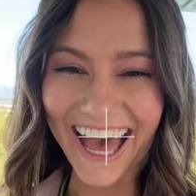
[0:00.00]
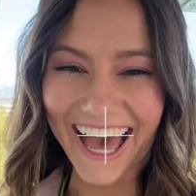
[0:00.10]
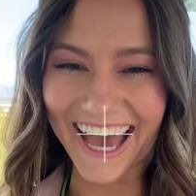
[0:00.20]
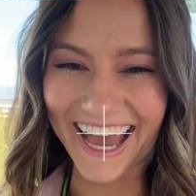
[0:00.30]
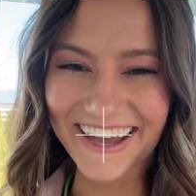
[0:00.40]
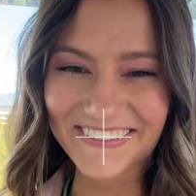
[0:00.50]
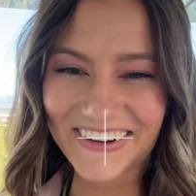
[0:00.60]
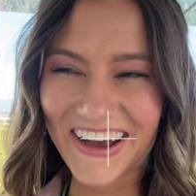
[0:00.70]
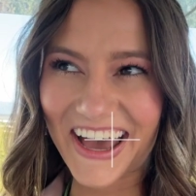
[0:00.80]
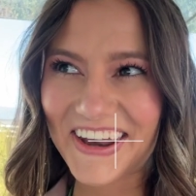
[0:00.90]
Hi
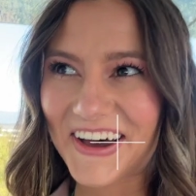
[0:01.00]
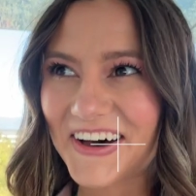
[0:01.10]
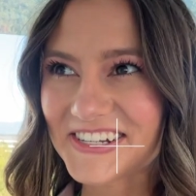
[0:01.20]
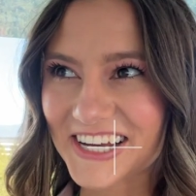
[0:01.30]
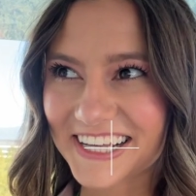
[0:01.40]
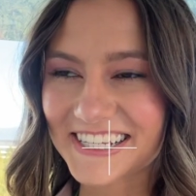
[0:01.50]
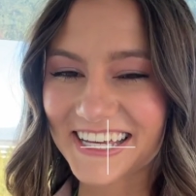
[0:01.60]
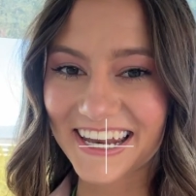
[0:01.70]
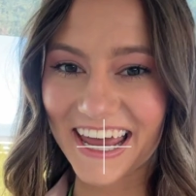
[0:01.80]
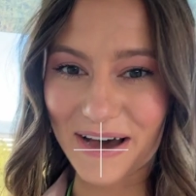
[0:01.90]
everyone, all checked
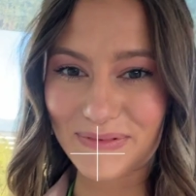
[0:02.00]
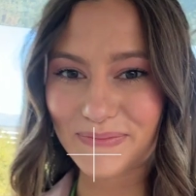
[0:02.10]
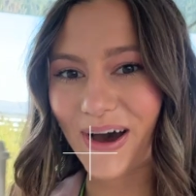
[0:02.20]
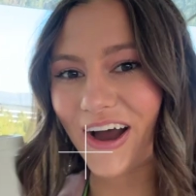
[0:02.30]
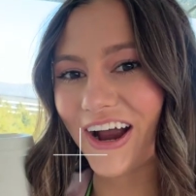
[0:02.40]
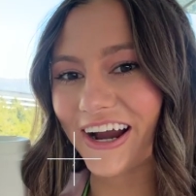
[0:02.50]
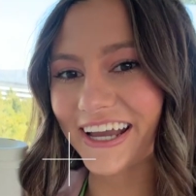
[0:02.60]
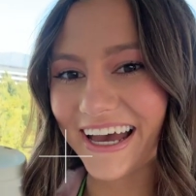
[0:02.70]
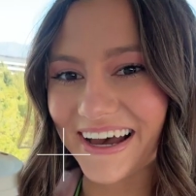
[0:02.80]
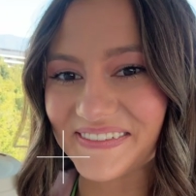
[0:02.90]
in at Apple Park,
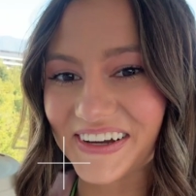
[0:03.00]
Have